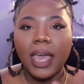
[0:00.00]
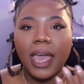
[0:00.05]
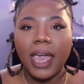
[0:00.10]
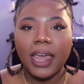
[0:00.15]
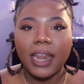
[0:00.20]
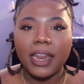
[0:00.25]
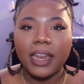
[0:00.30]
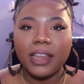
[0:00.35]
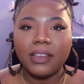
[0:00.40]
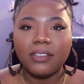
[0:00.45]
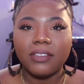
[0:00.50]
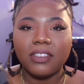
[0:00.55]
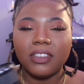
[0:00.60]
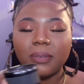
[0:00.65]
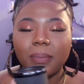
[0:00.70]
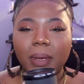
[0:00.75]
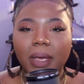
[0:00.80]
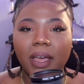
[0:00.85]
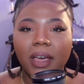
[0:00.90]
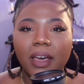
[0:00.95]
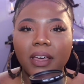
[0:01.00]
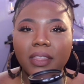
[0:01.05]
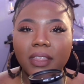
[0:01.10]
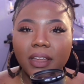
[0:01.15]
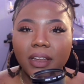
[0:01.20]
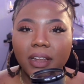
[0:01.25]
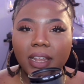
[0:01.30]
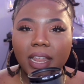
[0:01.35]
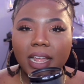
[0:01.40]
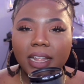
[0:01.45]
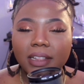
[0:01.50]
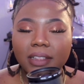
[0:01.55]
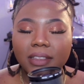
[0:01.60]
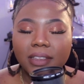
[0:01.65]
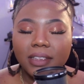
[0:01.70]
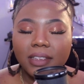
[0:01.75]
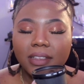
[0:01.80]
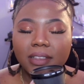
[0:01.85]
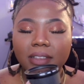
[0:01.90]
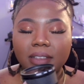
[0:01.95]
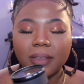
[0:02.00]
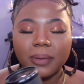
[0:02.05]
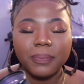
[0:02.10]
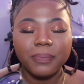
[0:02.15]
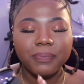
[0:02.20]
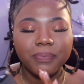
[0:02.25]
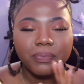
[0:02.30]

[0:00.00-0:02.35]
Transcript: in addition to my other lenses,